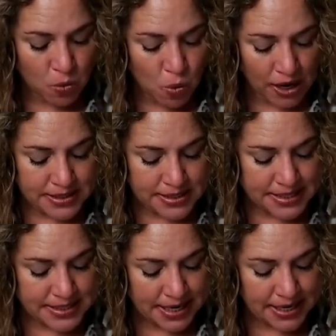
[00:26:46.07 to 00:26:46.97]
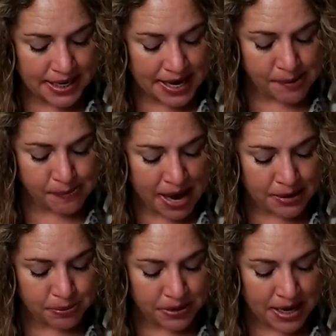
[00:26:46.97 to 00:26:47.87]
once attending a
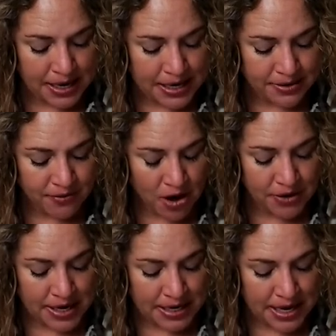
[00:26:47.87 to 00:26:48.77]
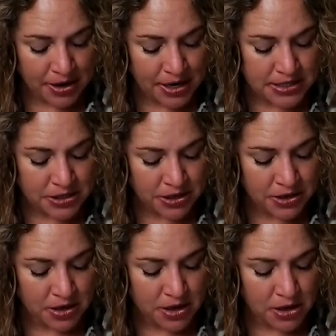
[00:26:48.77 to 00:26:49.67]
bad play involving a
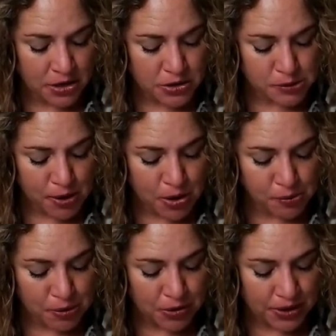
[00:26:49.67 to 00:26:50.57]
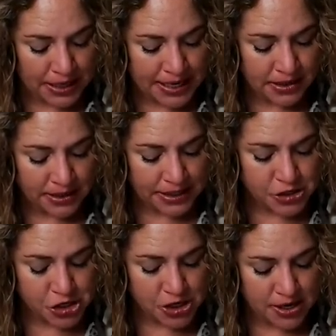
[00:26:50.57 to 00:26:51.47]
character who spoke broken
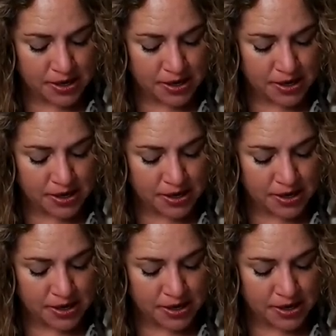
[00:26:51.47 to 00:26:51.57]
English.